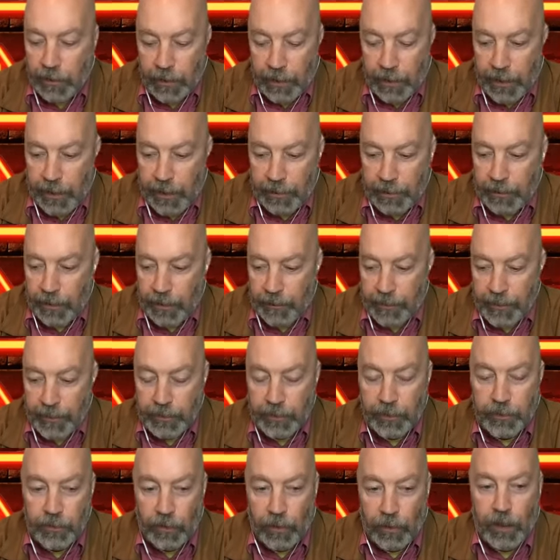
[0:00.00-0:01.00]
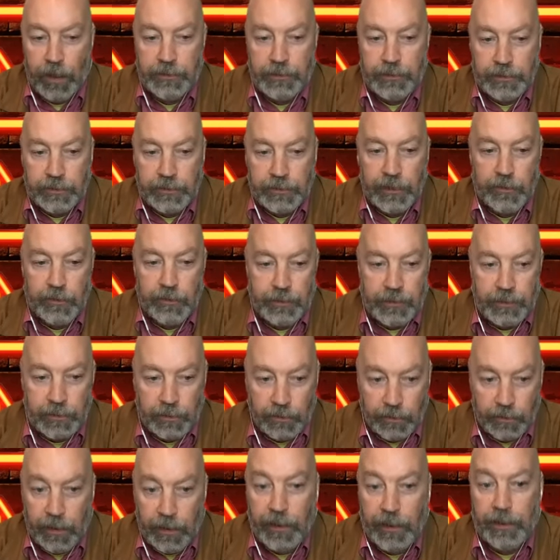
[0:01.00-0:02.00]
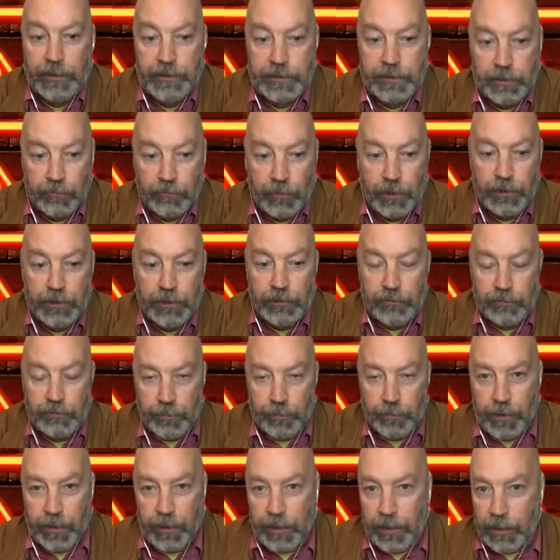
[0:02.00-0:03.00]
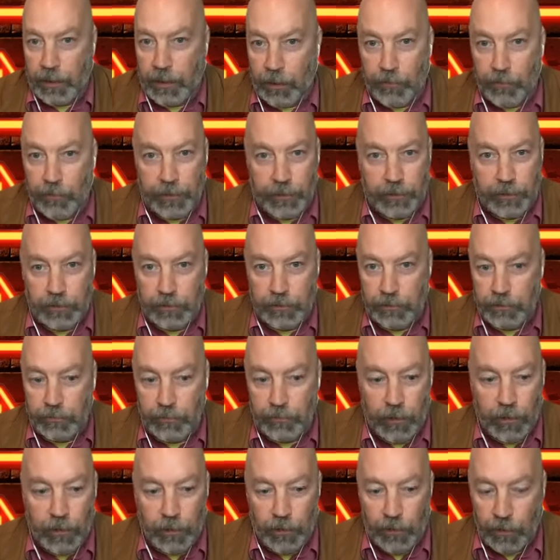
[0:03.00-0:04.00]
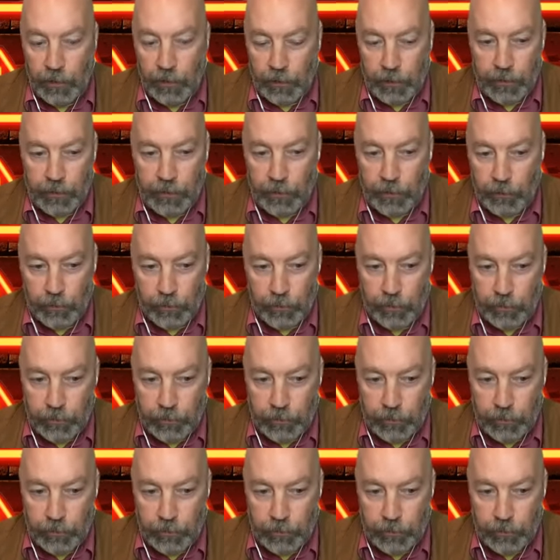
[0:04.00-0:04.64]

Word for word: and I think the cost is going to be less than what you would pay going to, you know,